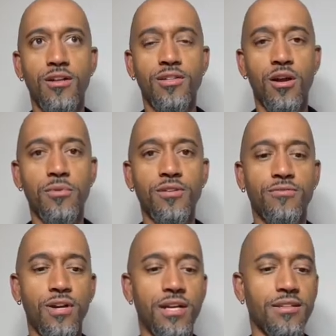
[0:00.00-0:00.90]
Germany,
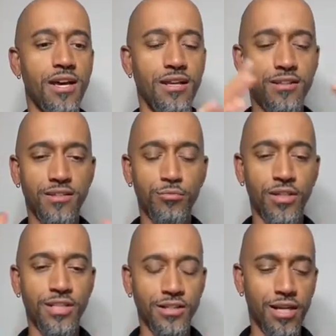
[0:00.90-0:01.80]
France. Hey, just want
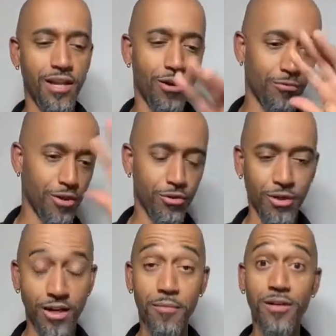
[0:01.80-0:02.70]
to shout y'all out real
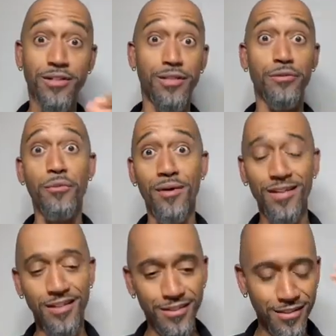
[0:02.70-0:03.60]
quick. I'm going to continue with my
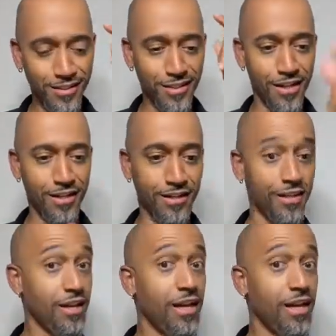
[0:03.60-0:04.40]
list. There it is.